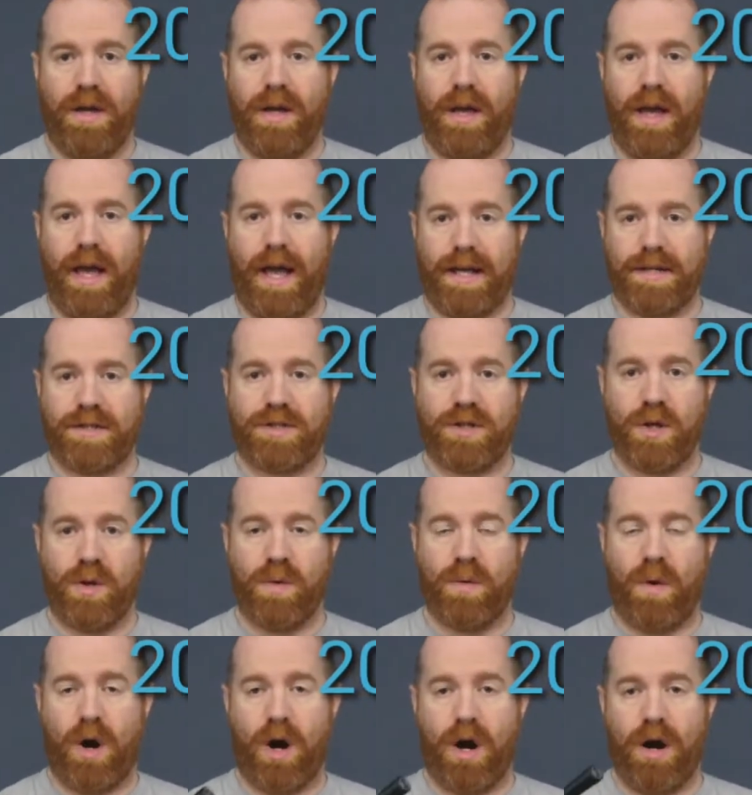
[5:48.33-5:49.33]

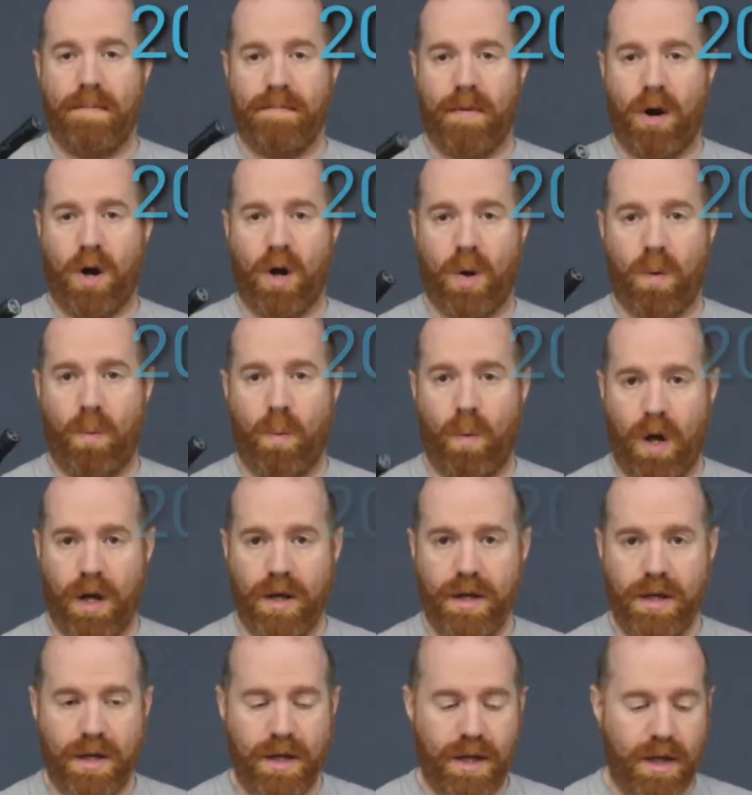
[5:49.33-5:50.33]
S2R Mark
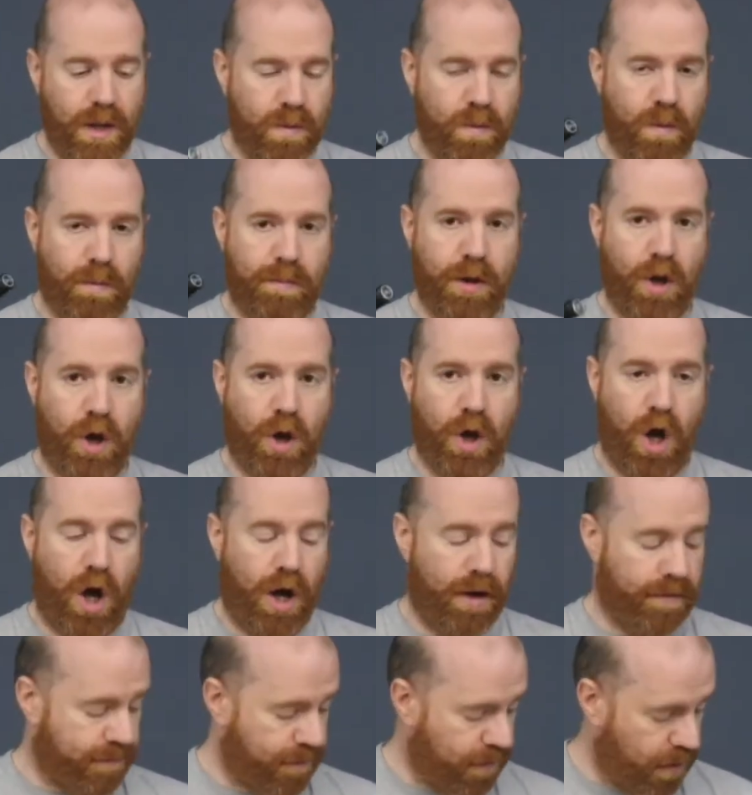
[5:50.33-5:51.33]
1 will be on
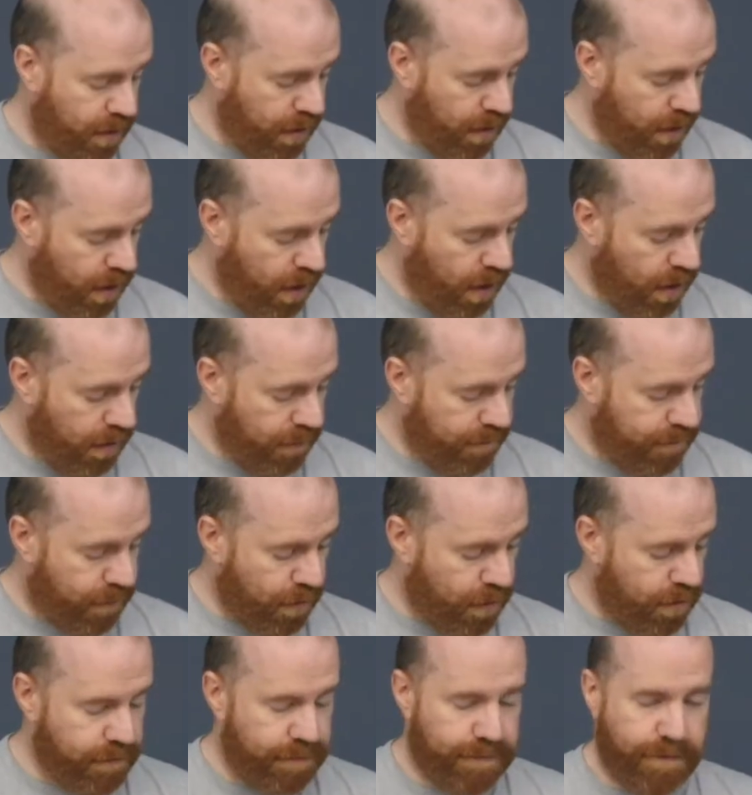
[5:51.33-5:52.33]
offer
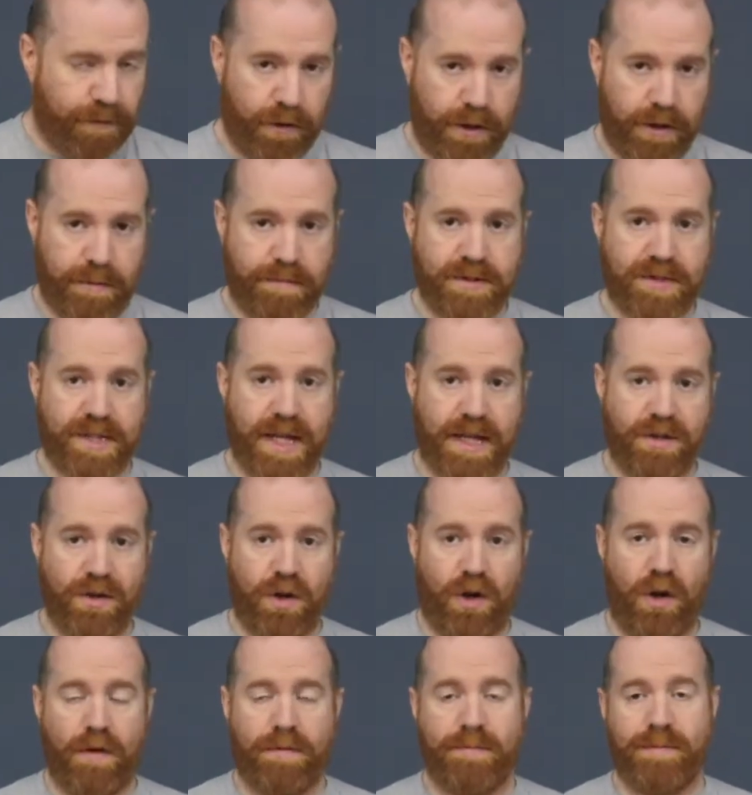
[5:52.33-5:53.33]
for 40%
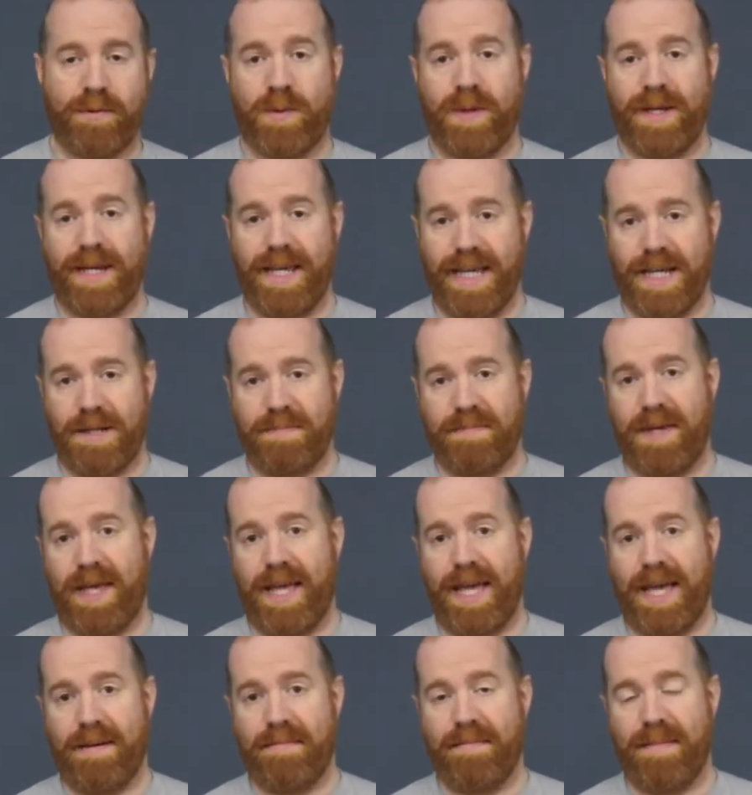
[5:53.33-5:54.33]
off between 8
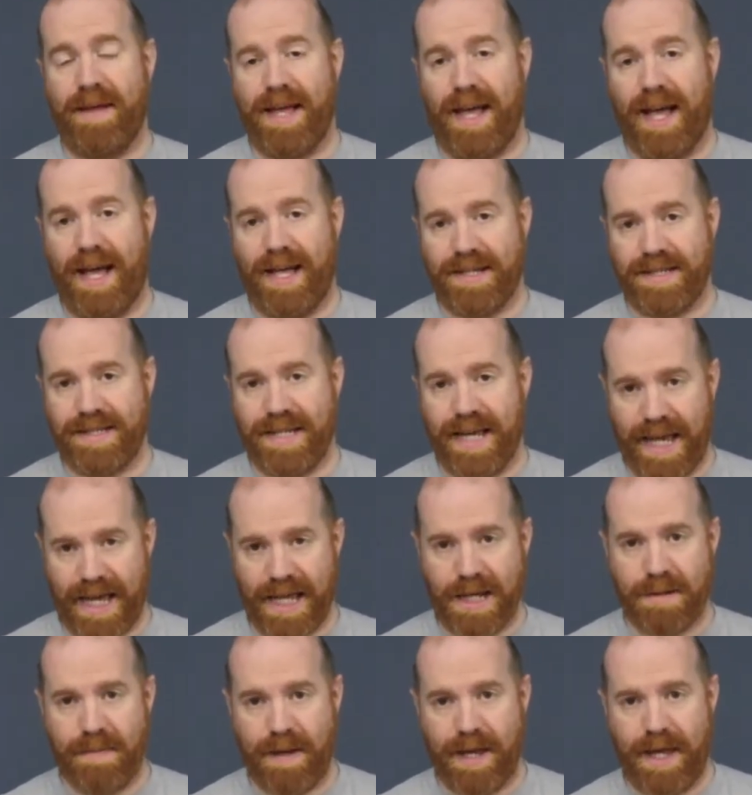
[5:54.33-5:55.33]
p.m. and
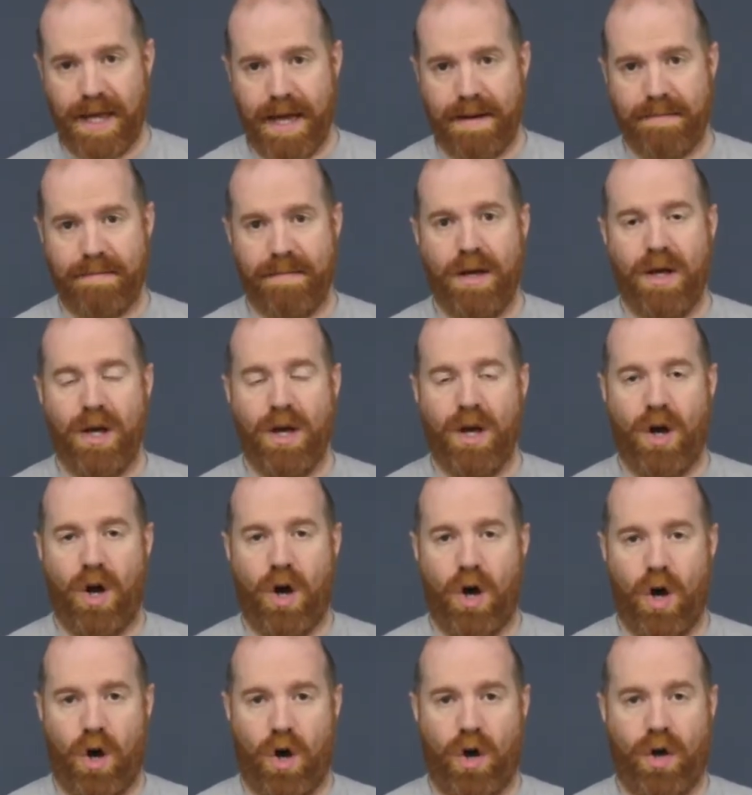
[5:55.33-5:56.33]
10 p.m.
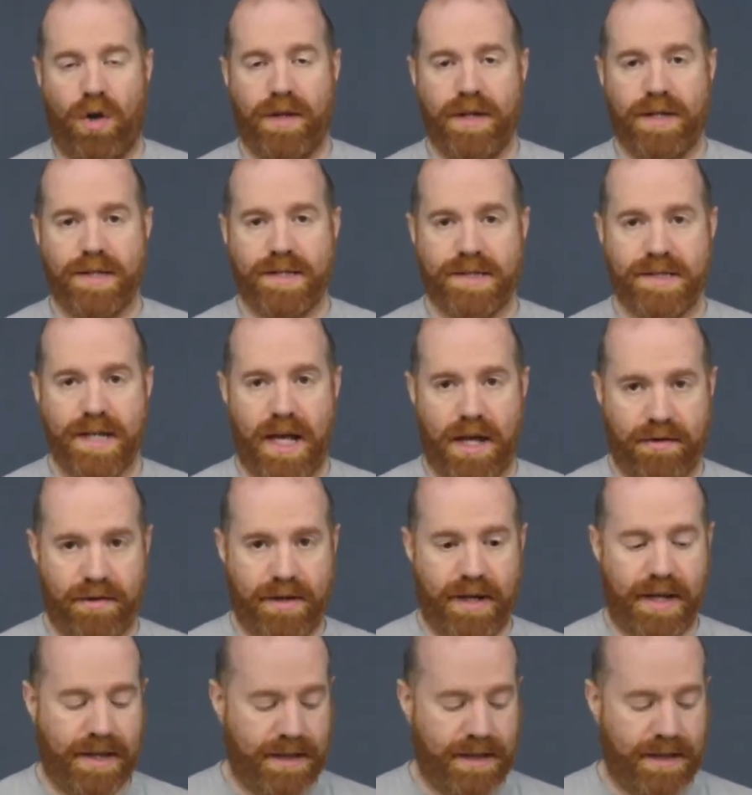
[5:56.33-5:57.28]
on Saturday